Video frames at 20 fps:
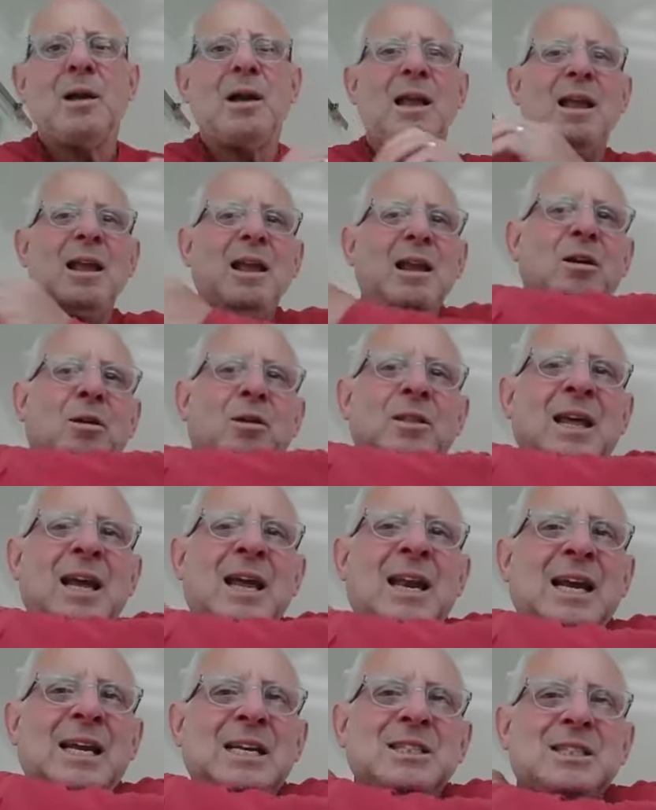
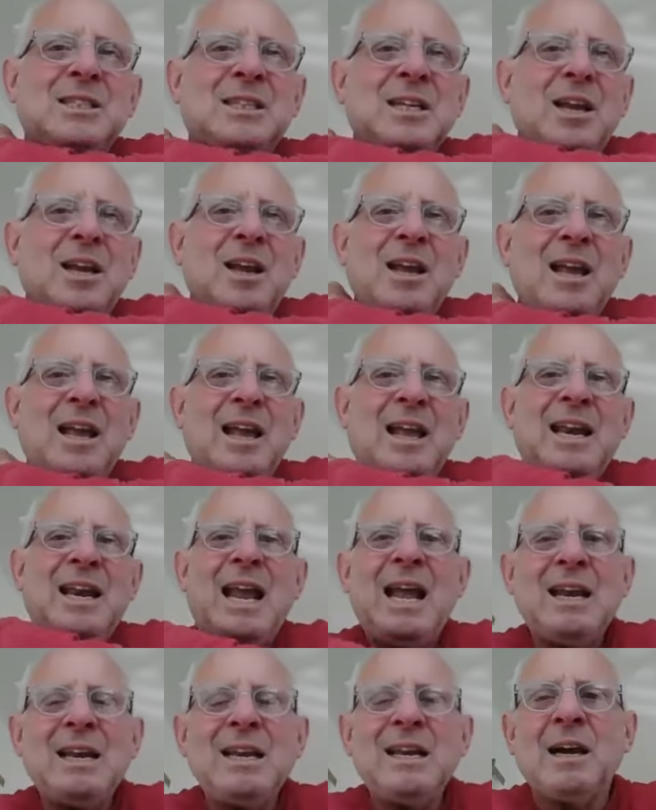that has in
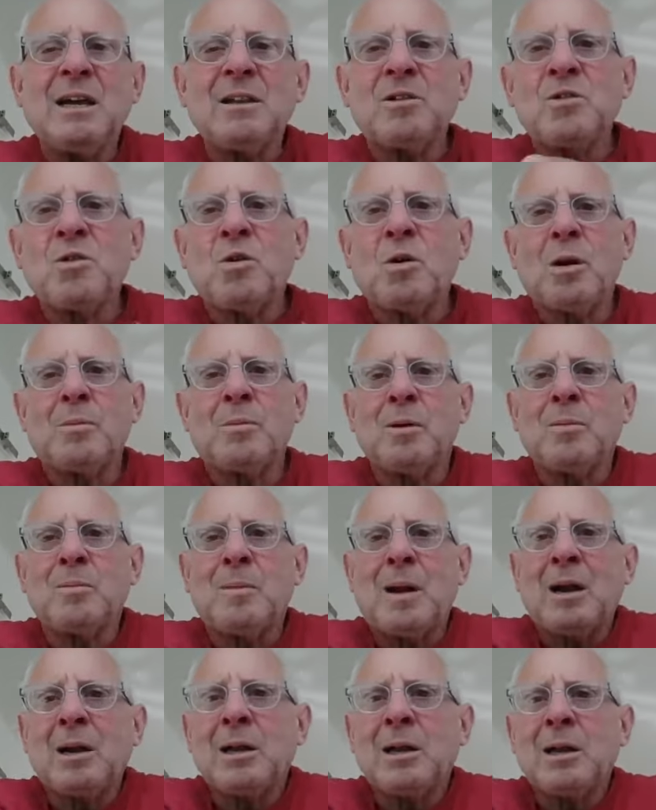any other normal
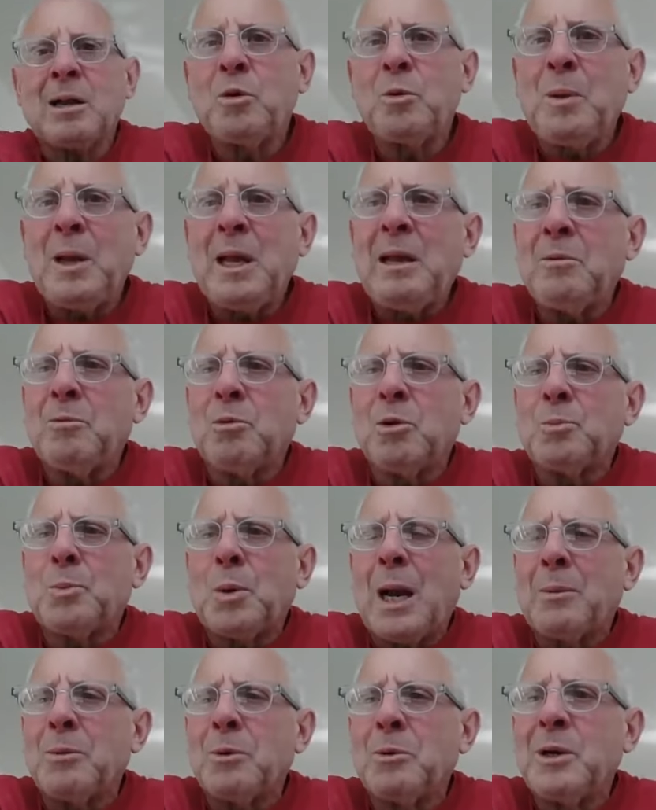market would be
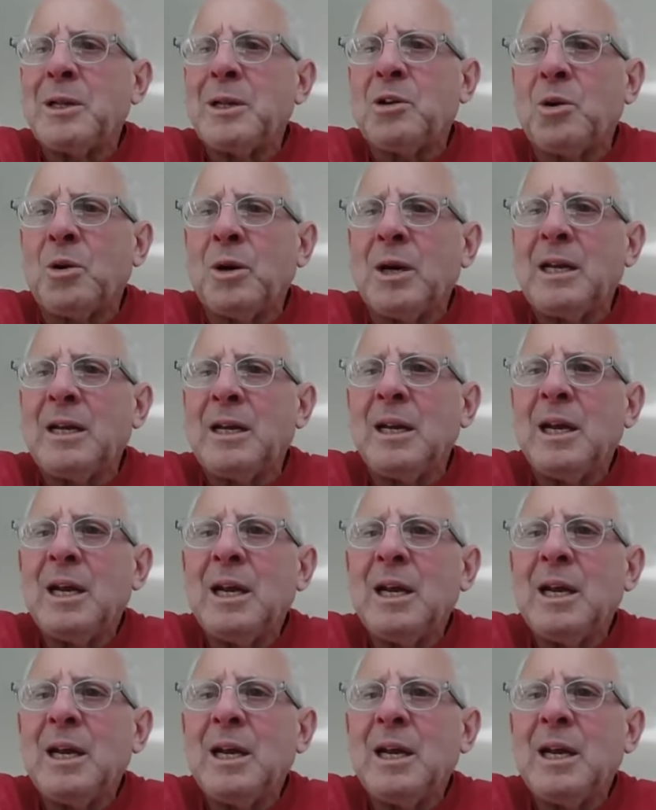probably returning